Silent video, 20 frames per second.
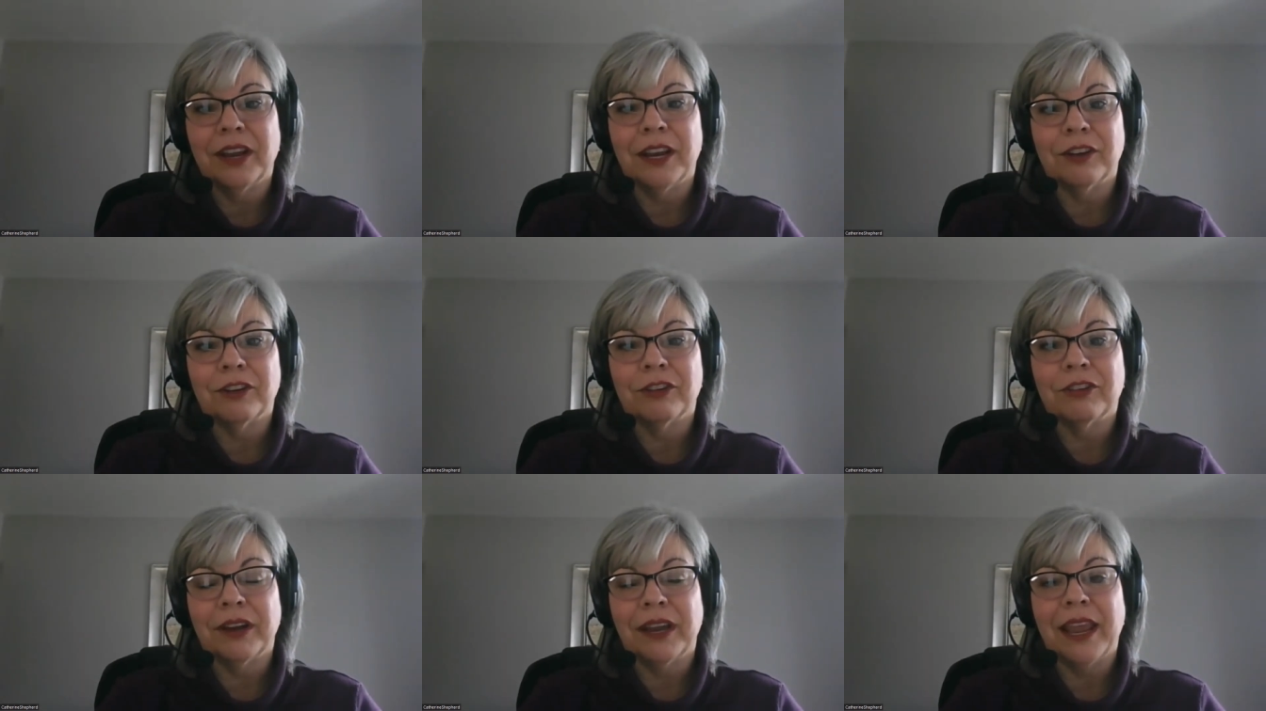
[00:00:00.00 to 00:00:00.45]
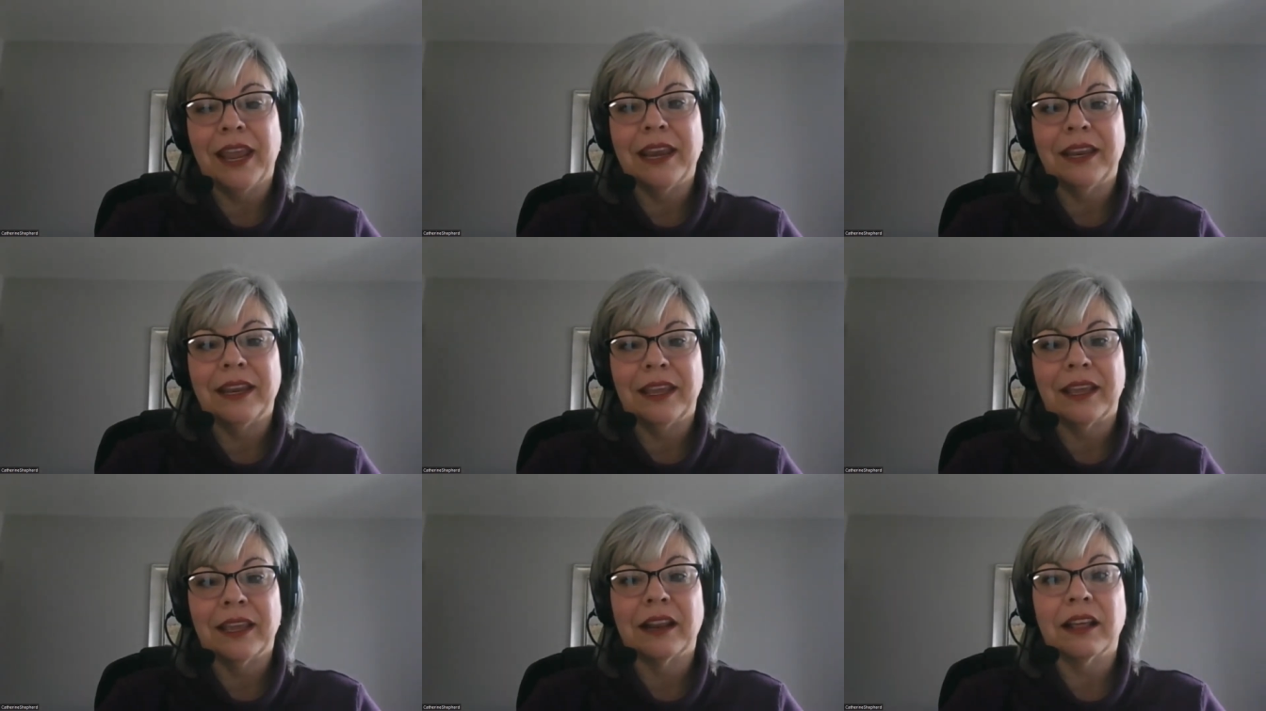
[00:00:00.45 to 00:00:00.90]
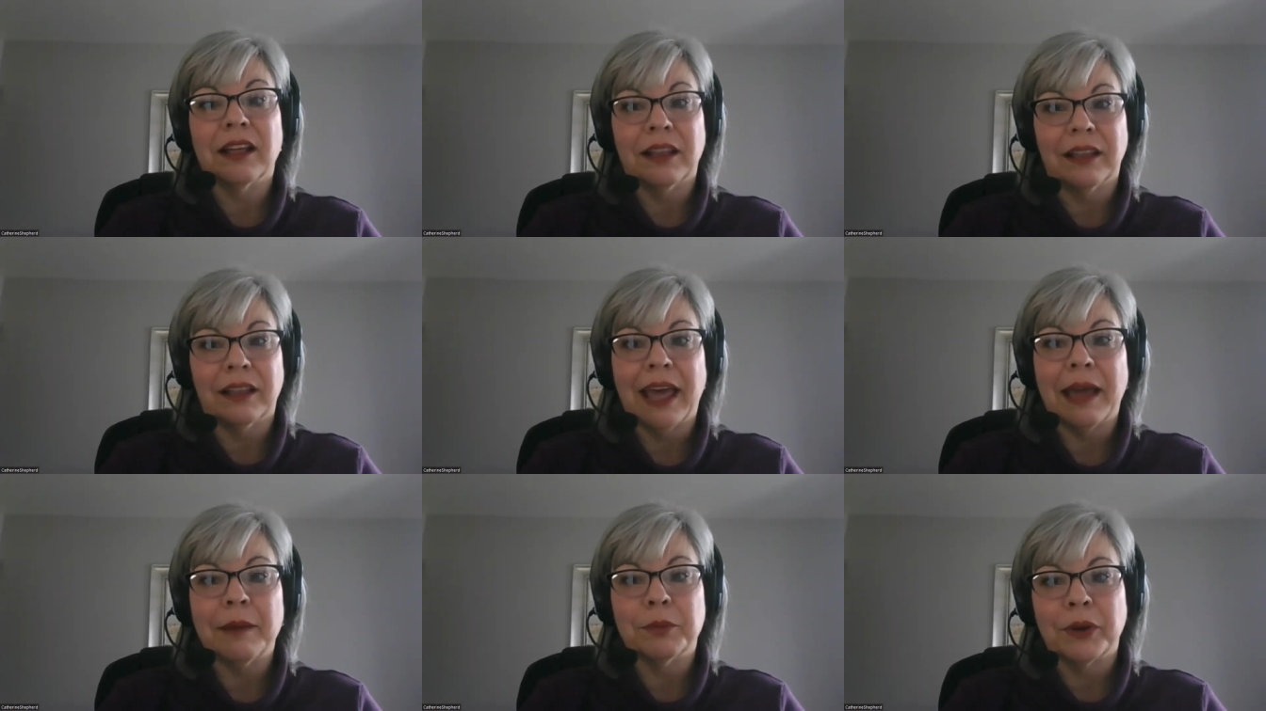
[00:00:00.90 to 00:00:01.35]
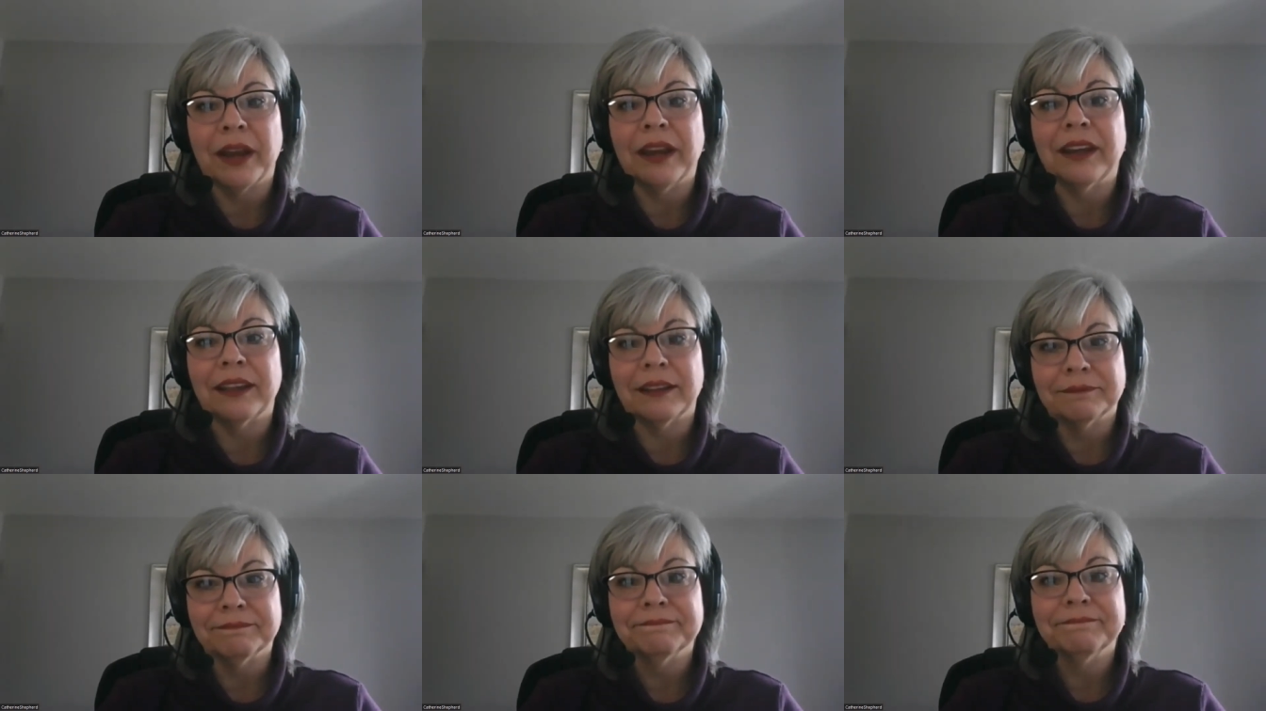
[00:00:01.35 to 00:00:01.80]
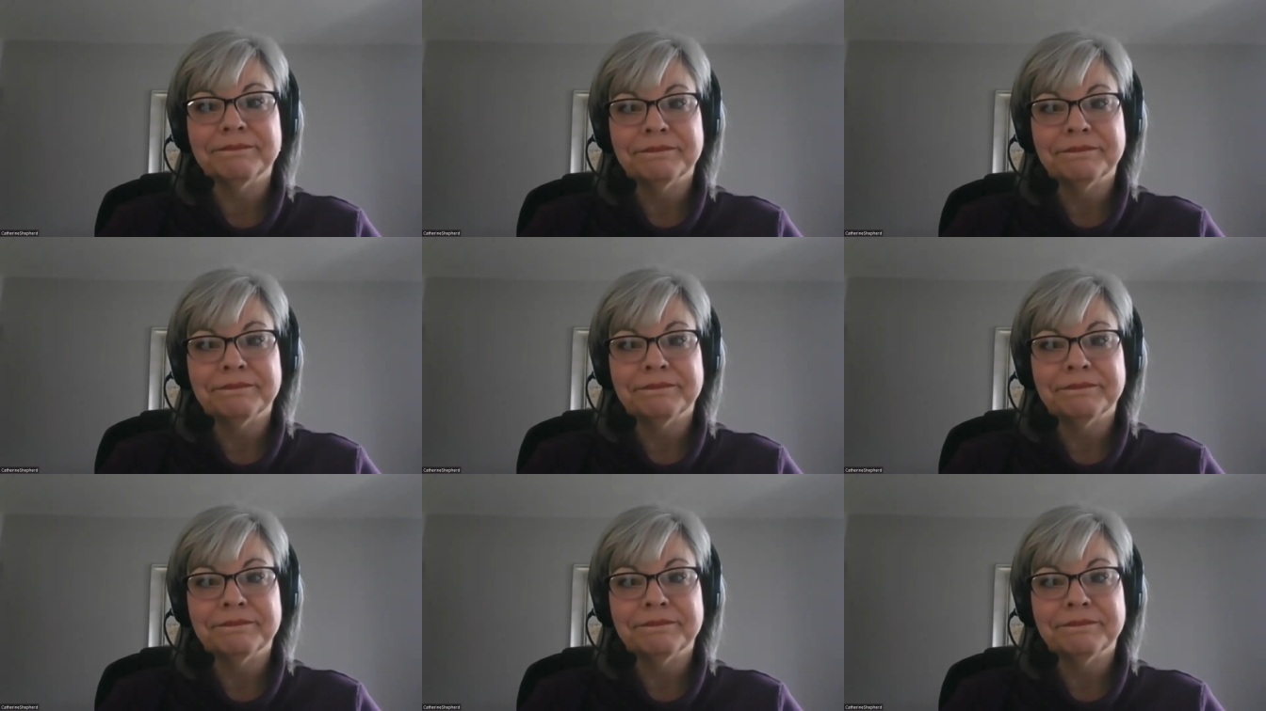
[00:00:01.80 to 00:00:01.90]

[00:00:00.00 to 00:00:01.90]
in creating and collaborating.